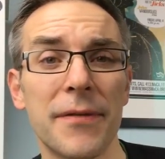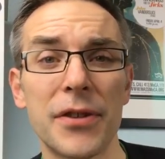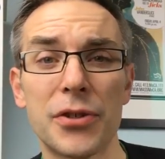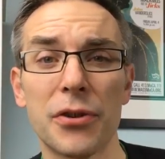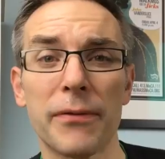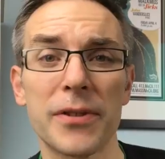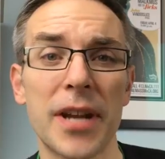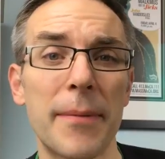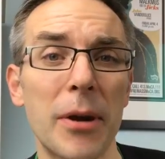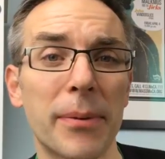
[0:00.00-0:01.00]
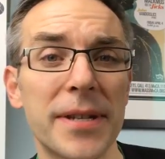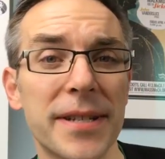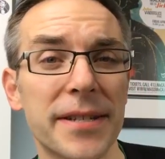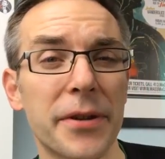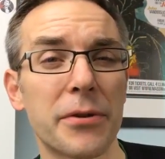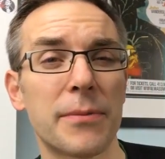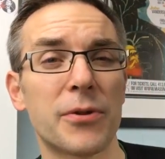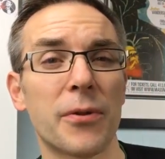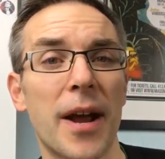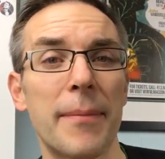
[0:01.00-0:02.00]
If this is your first time here, please consider
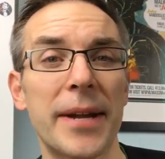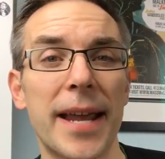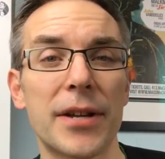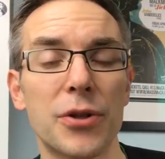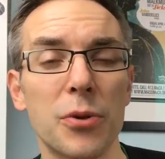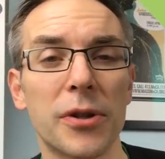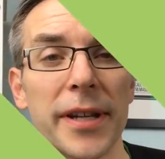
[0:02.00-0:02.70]
subscribing and do